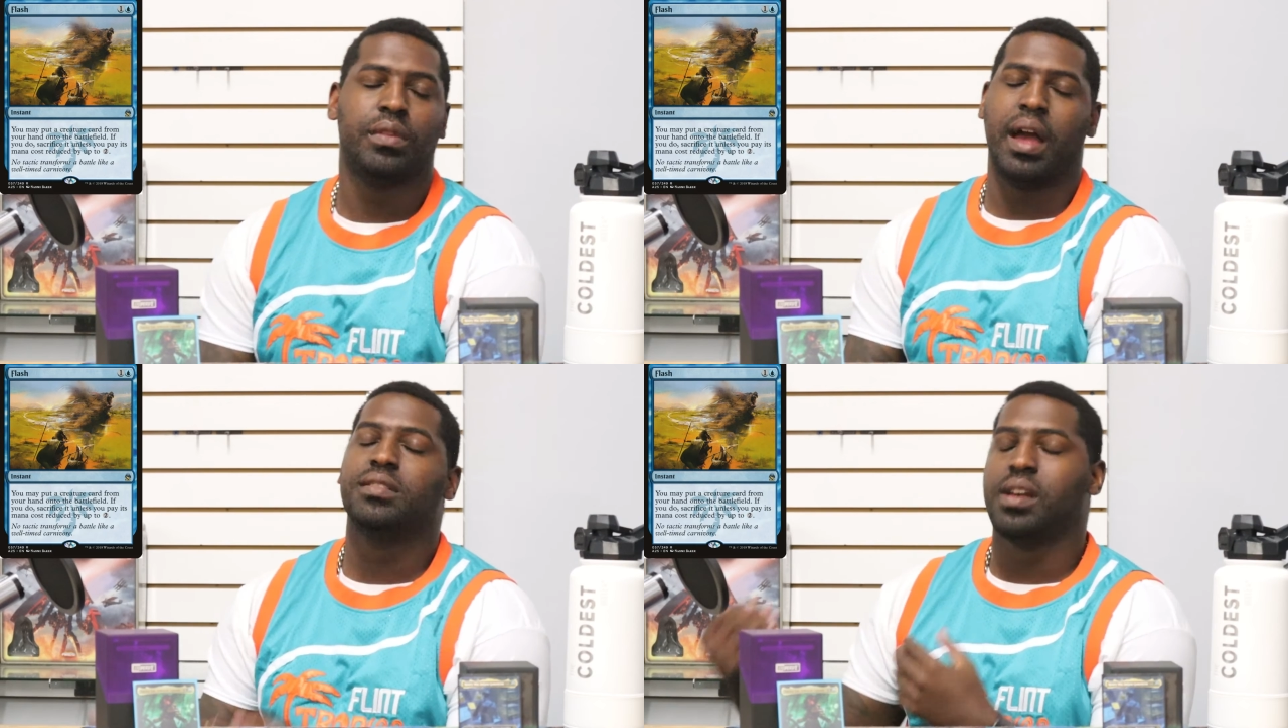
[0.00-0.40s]

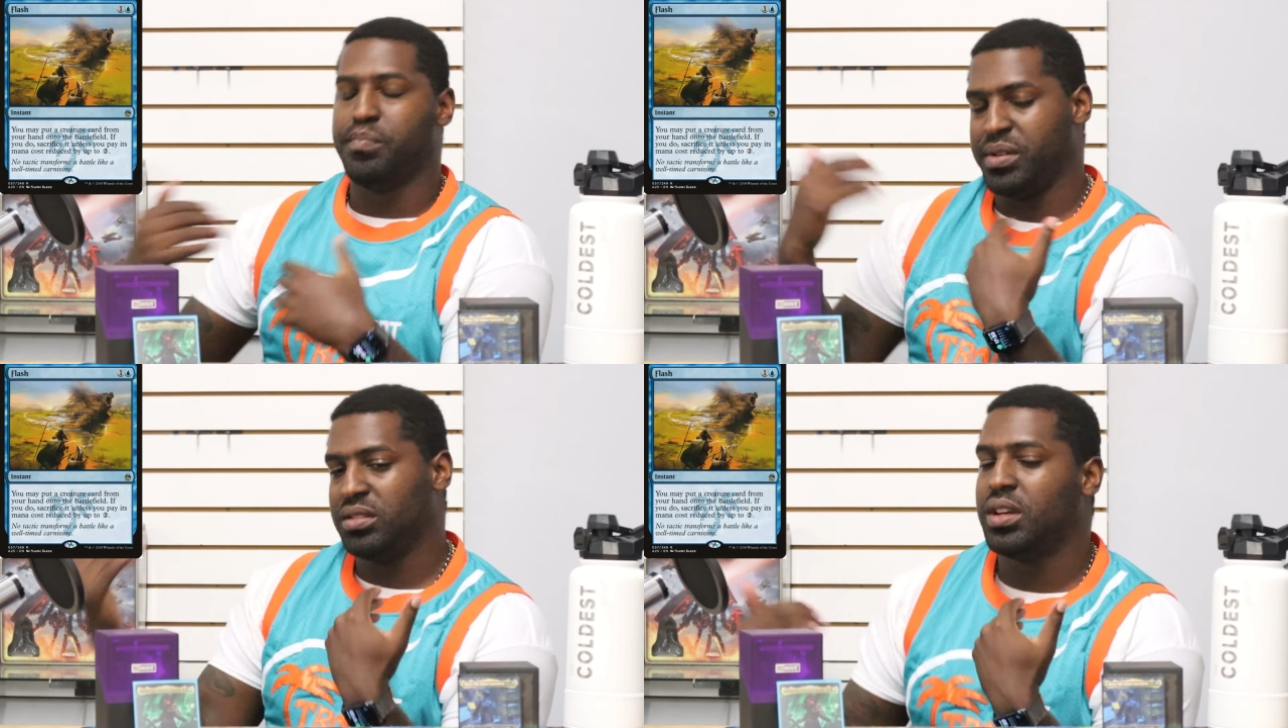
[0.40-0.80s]
as I
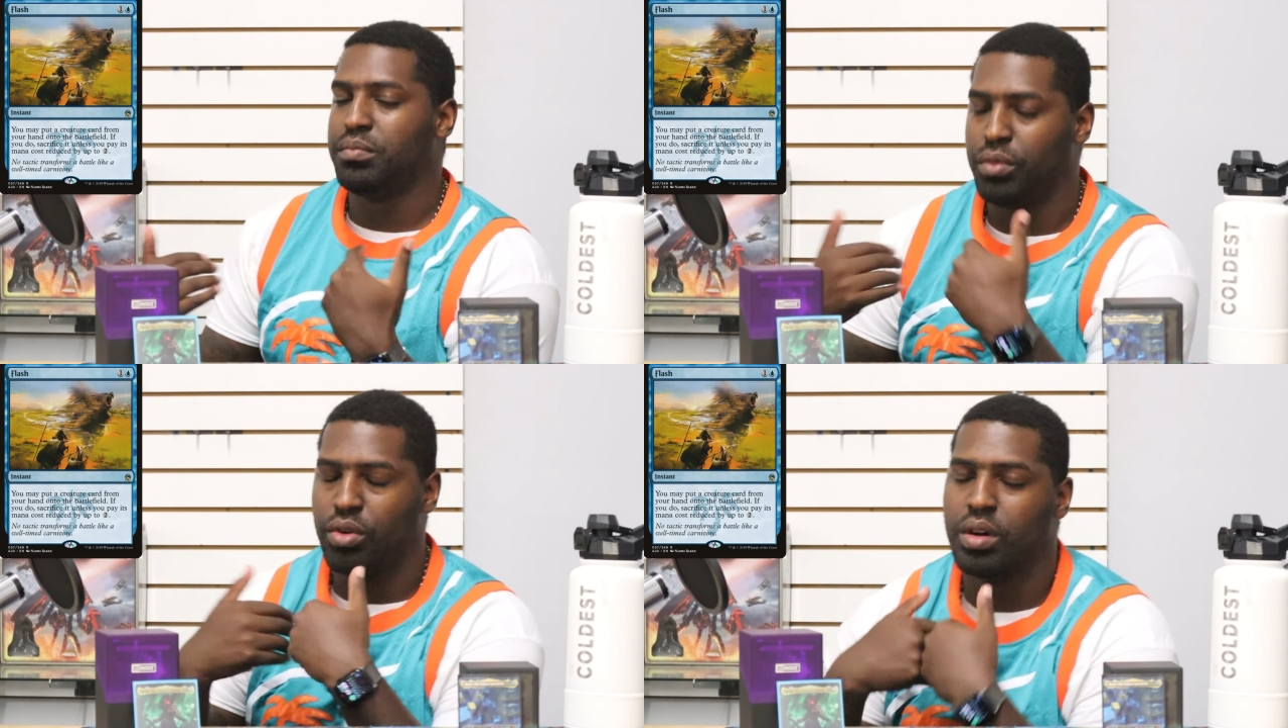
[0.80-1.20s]
build him
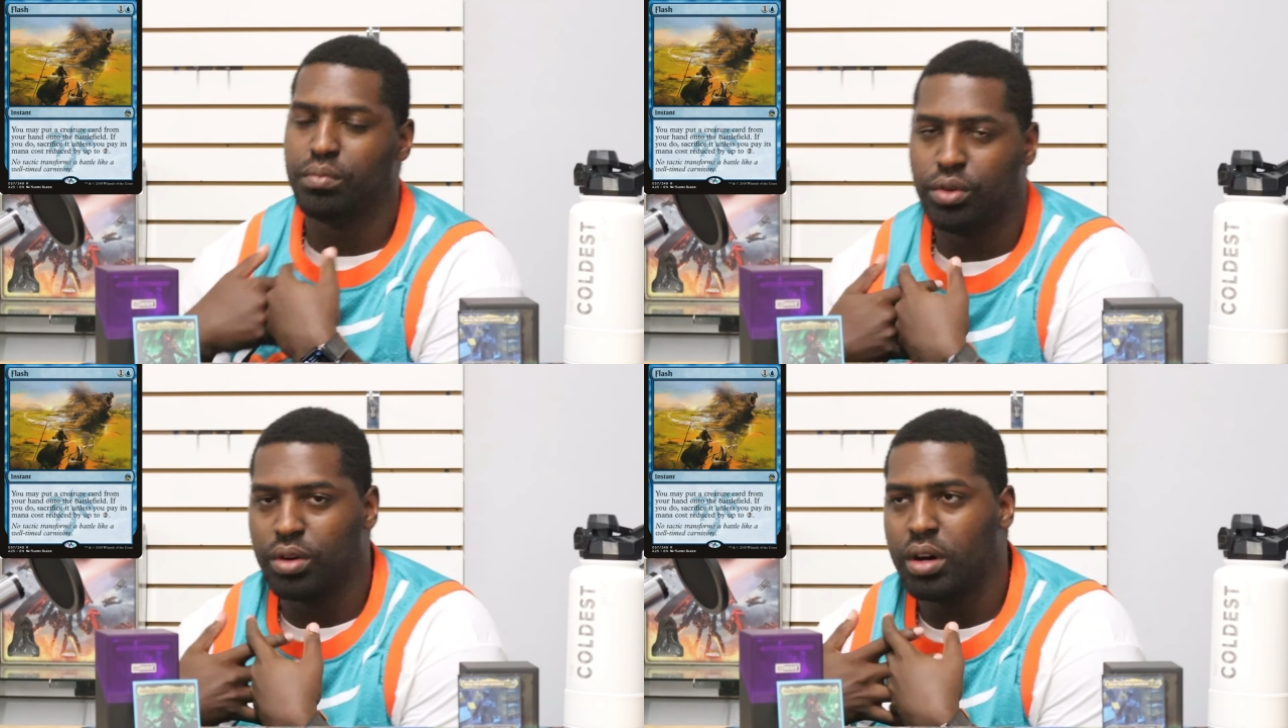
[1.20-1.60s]
more and
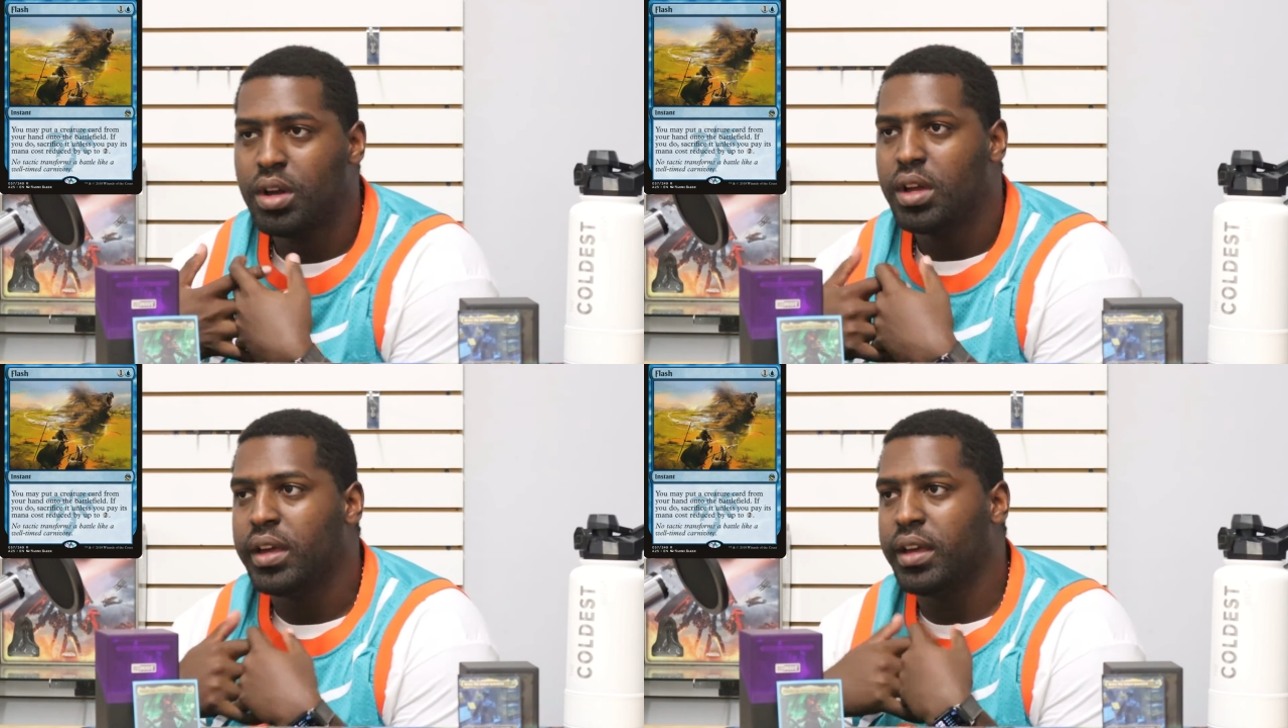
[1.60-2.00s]
more,
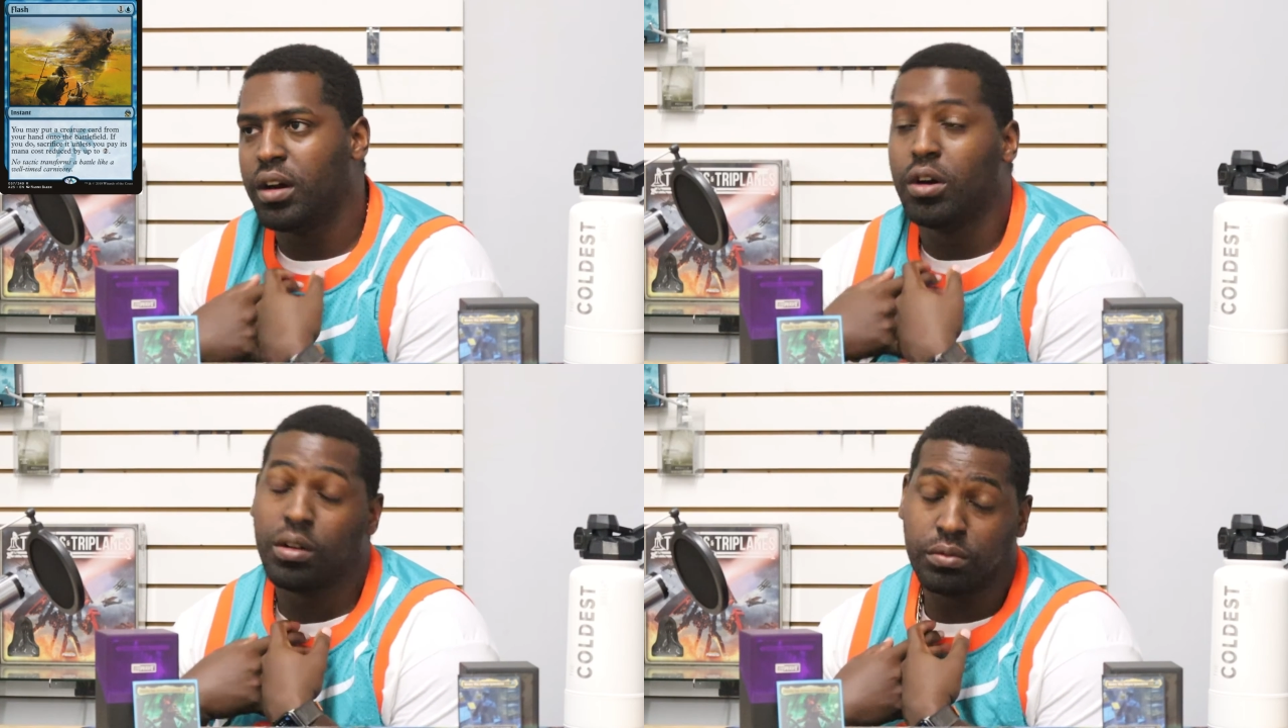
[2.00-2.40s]

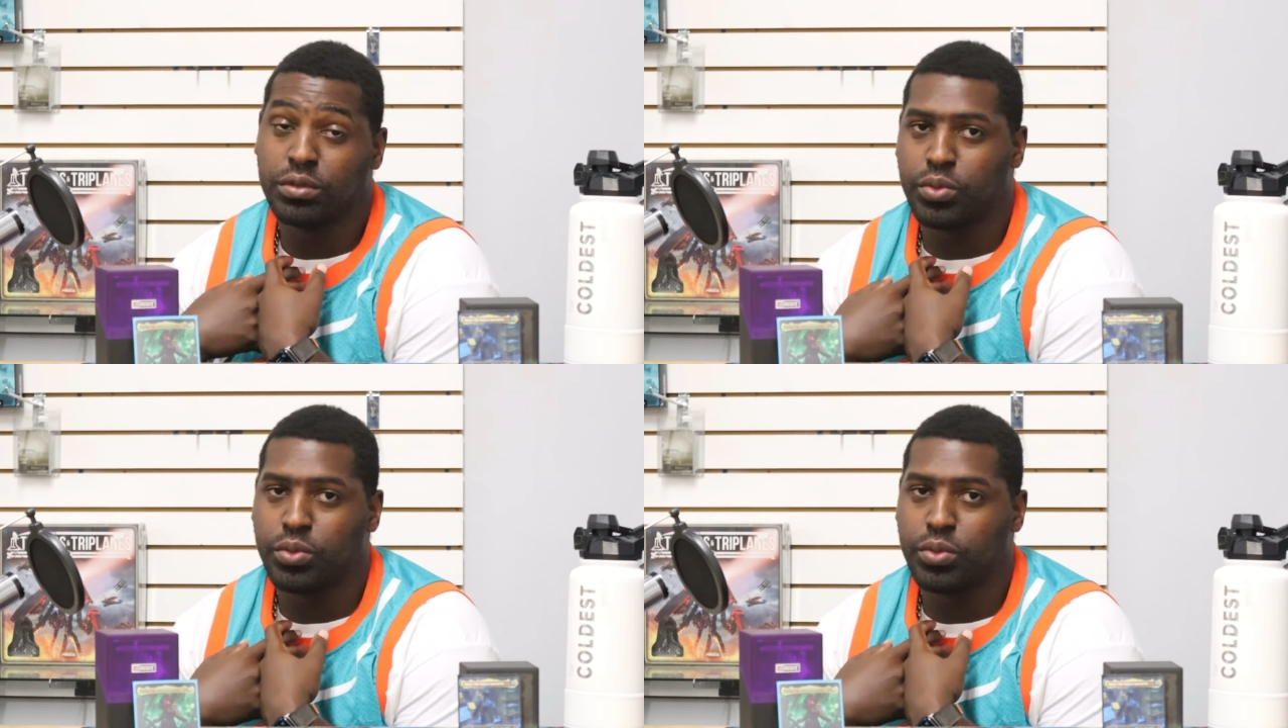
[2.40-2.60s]
or